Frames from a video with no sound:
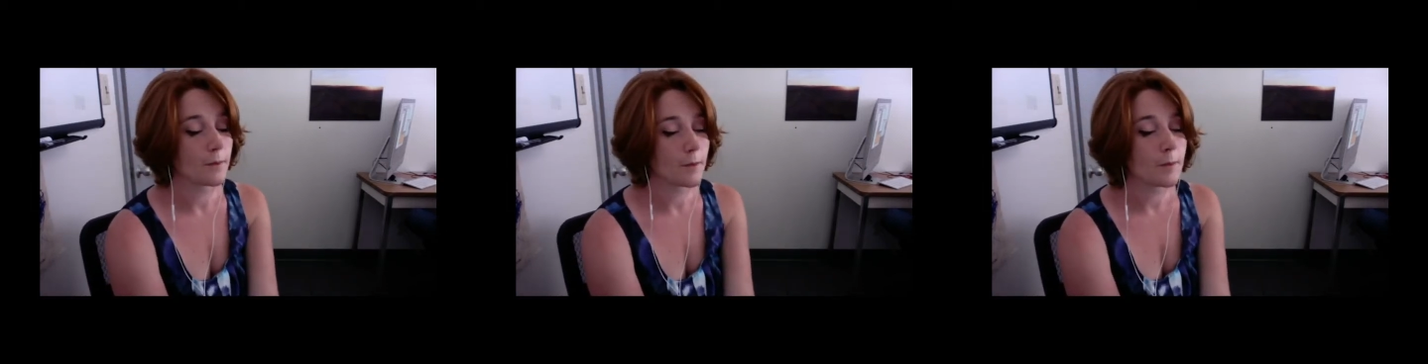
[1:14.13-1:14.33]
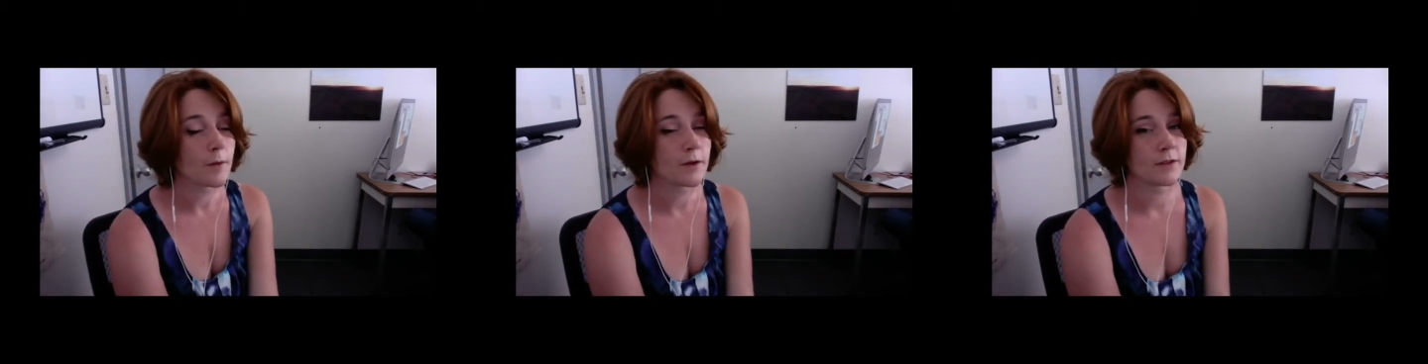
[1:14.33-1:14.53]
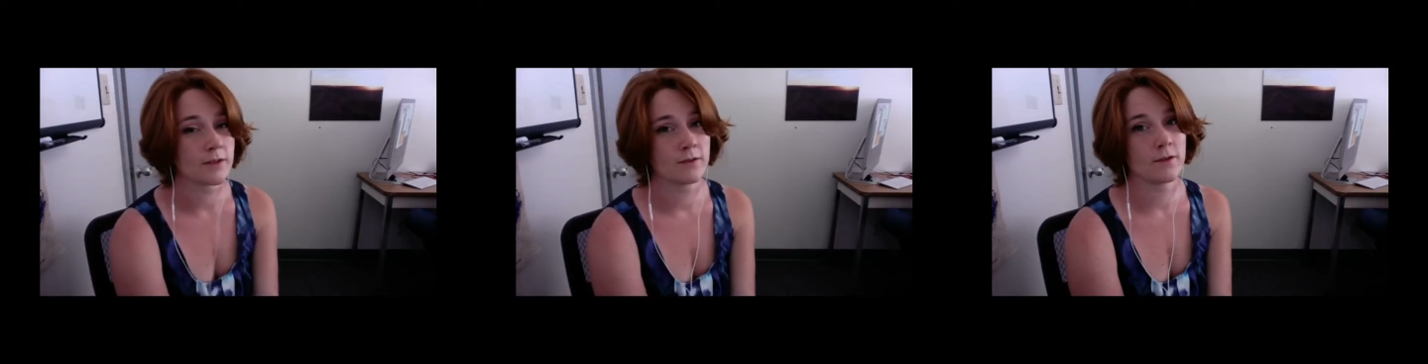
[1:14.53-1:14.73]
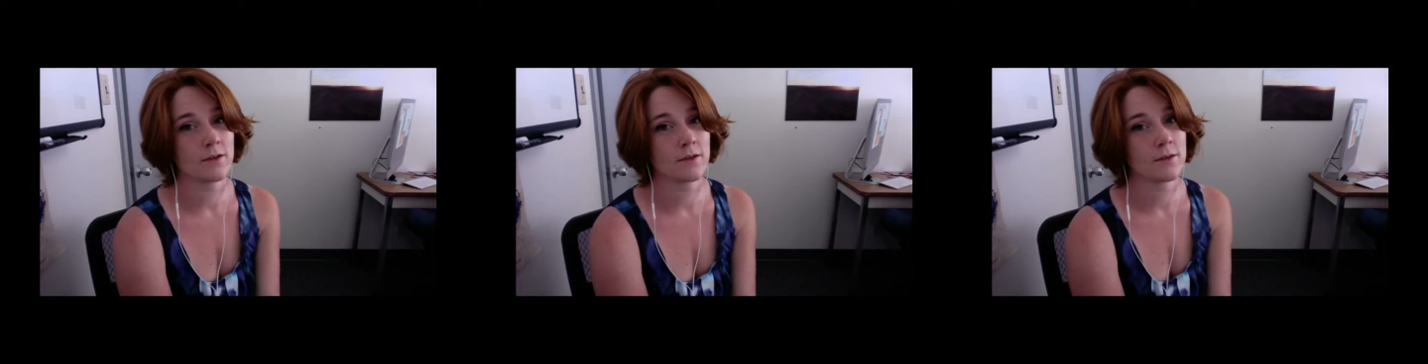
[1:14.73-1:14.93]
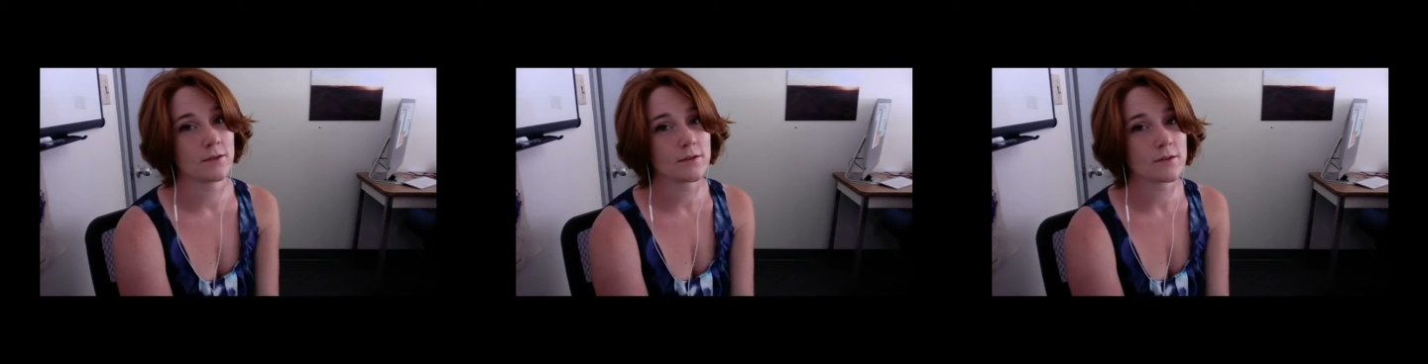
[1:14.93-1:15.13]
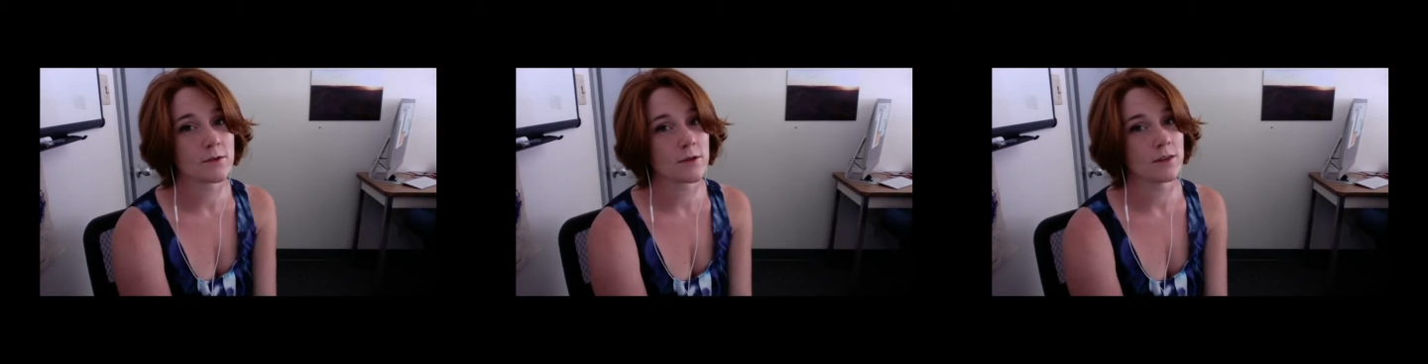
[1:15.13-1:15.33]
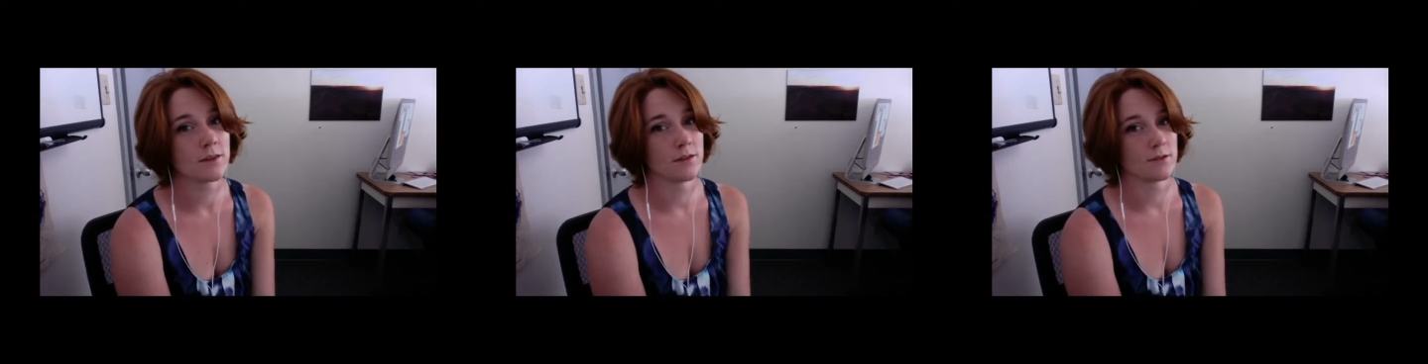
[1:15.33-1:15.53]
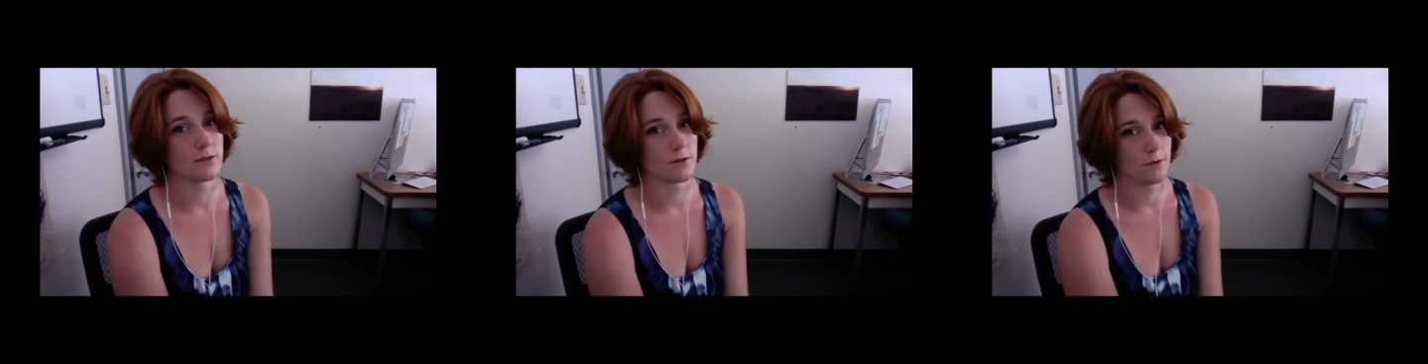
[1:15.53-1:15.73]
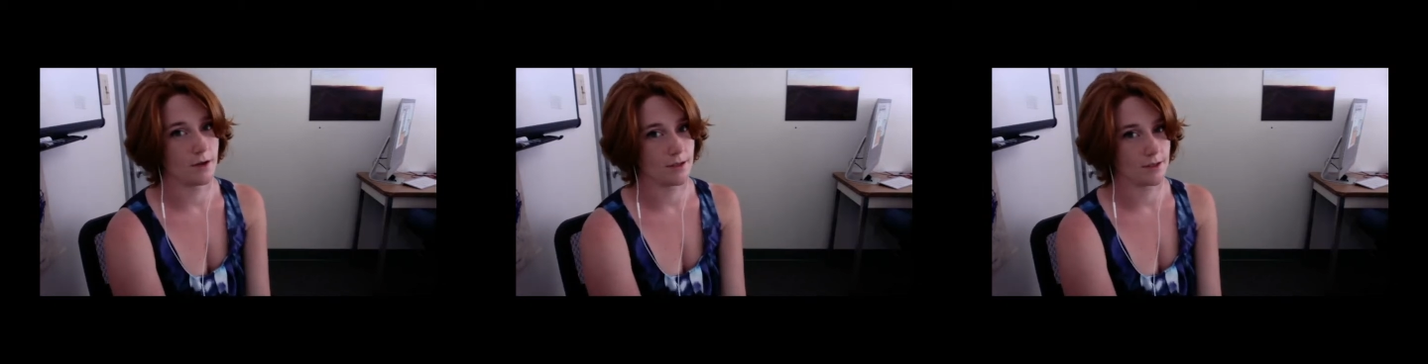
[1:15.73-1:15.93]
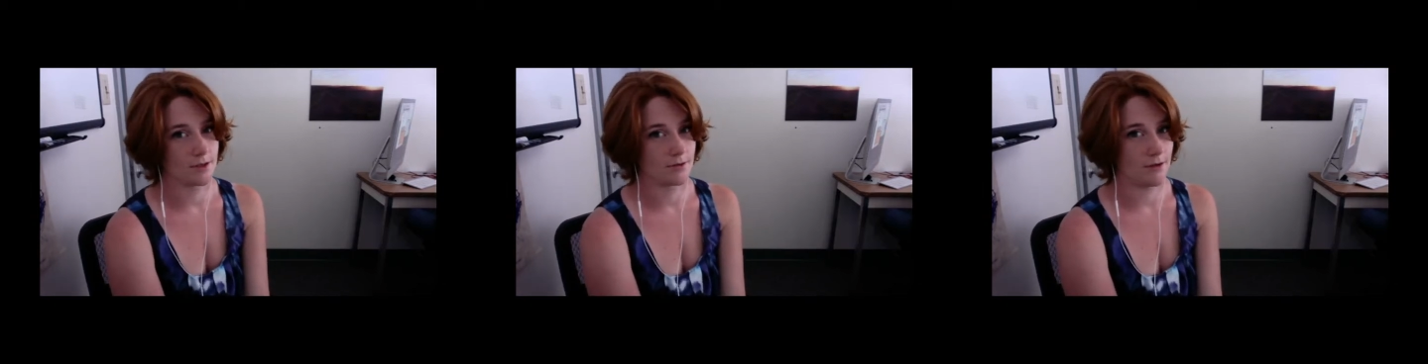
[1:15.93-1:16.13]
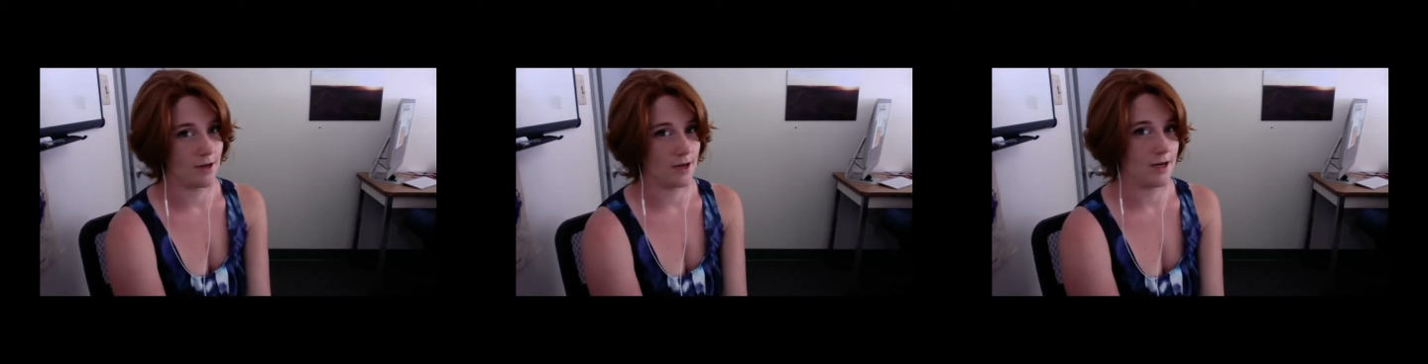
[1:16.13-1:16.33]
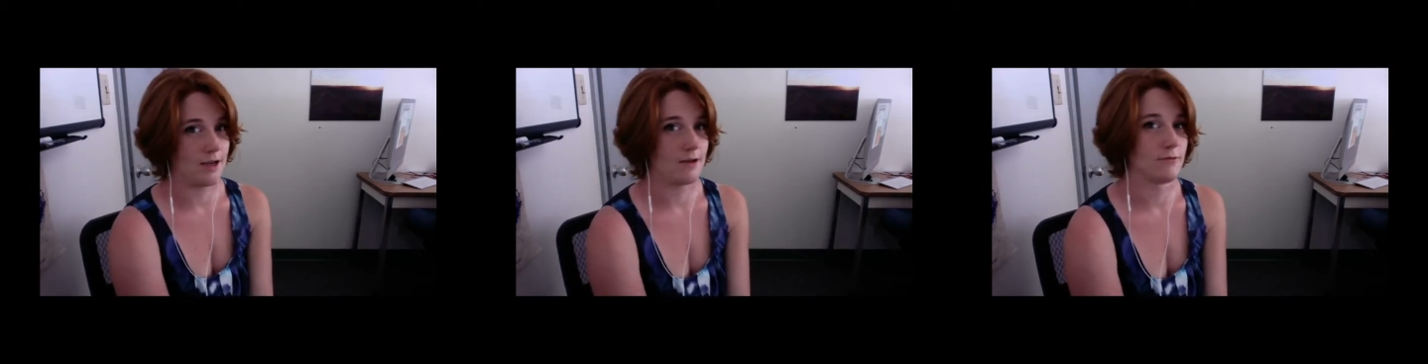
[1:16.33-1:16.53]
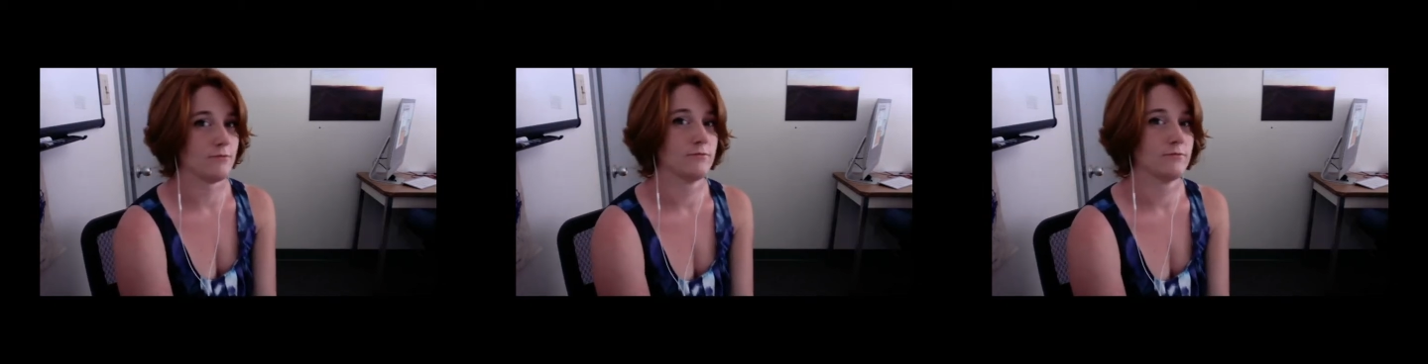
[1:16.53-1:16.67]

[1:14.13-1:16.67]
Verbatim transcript: the person on the screen that you're watching right now.